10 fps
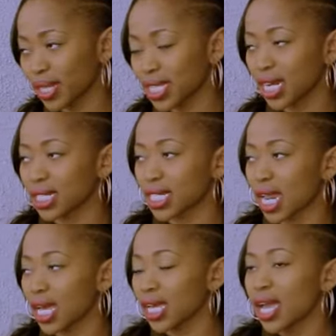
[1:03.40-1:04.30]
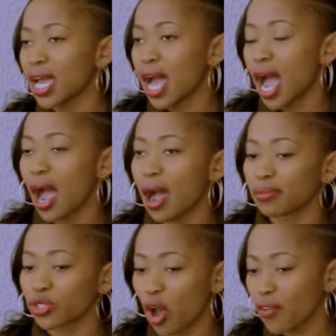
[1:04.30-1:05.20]
where my talents lie.
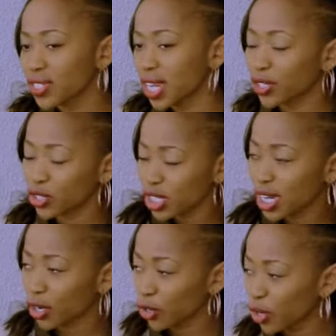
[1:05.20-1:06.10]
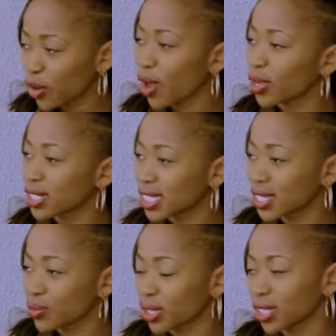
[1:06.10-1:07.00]
Um, so obviously I had to just like look around
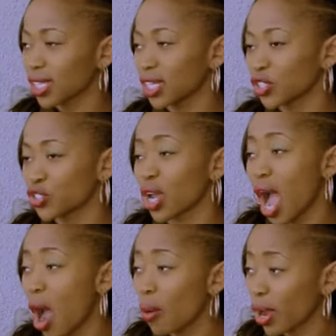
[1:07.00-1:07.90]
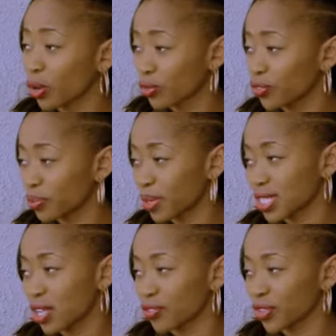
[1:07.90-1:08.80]
and see within the industry how I could
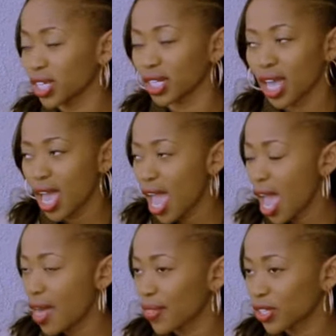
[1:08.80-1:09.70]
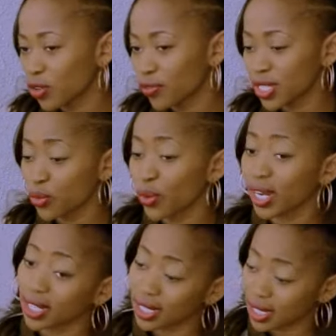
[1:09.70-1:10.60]
put myself in, yeah. and that's obviously
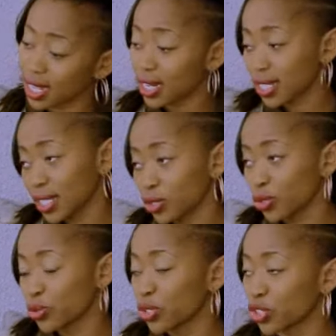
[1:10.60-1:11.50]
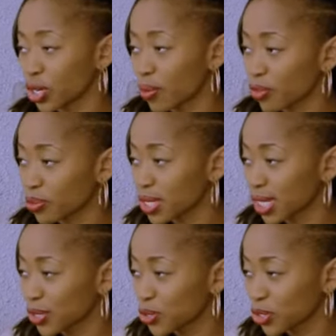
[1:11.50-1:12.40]
when I decided then to do the jump from
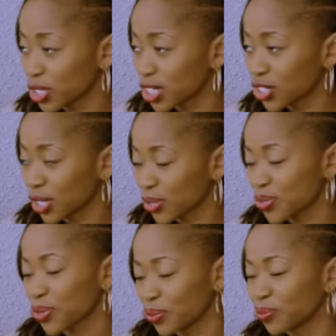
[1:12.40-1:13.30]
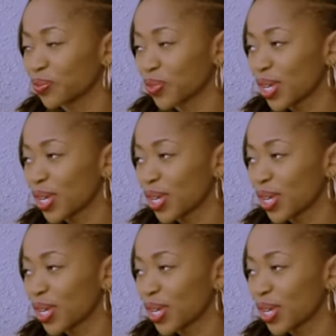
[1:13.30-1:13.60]
singing to DJing. So